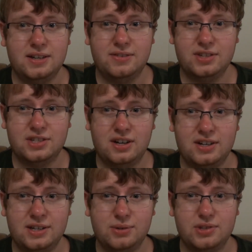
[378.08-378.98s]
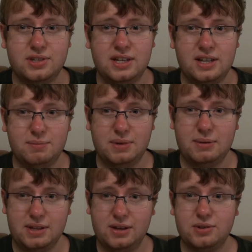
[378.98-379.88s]
for Silent Hills. But
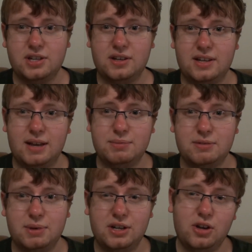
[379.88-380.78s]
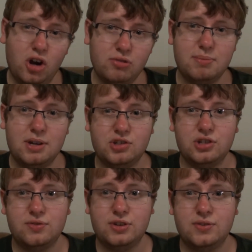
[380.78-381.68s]
anyway, those games are my honourable
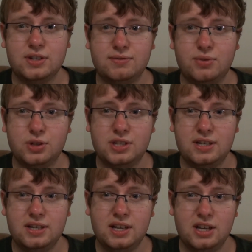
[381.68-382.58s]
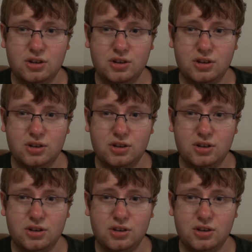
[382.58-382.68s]
mentions for 2014.